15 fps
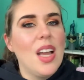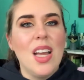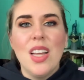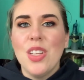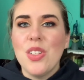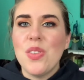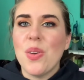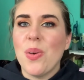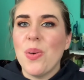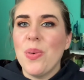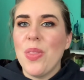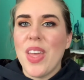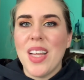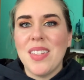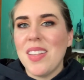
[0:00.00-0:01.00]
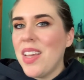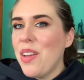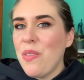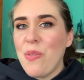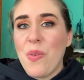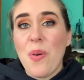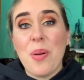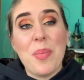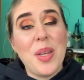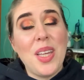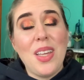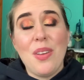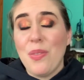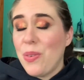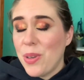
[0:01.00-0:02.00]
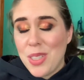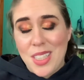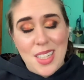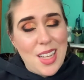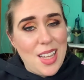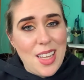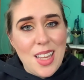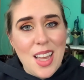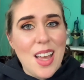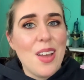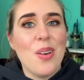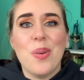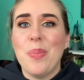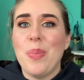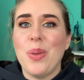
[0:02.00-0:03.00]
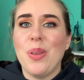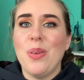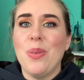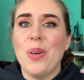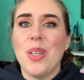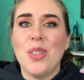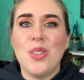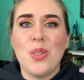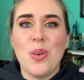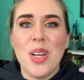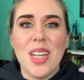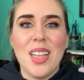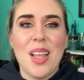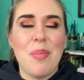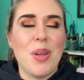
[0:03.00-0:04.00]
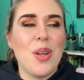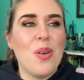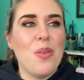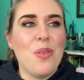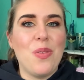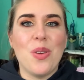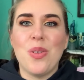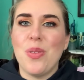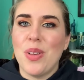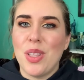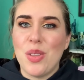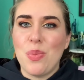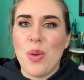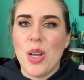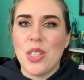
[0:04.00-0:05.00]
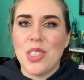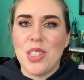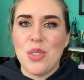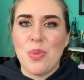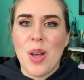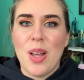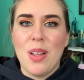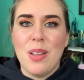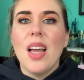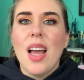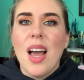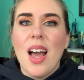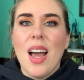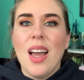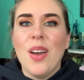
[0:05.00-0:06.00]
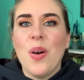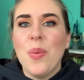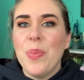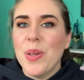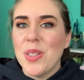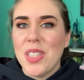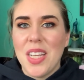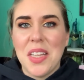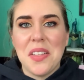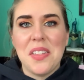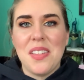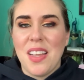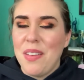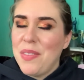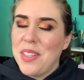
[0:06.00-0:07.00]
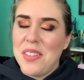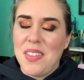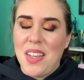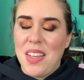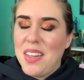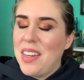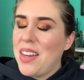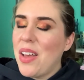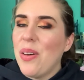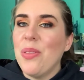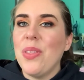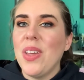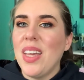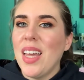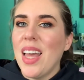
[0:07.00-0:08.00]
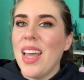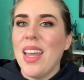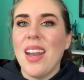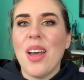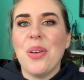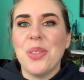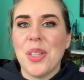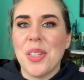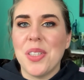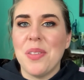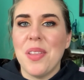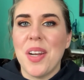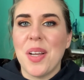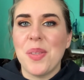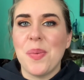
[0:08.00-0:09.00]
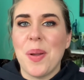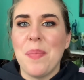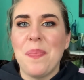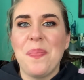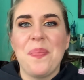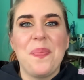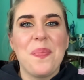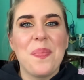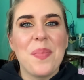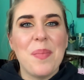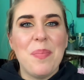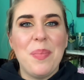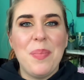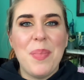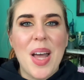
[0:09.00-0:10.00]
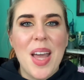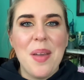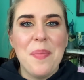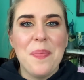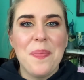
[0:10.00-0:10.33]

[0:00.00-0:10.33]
So that's it for me for today. I hope you enjoyed. Let me know if you're doing this project as well. I hope you're staying safe and staying and healthy, and I'll talk to you in the next one. Bye!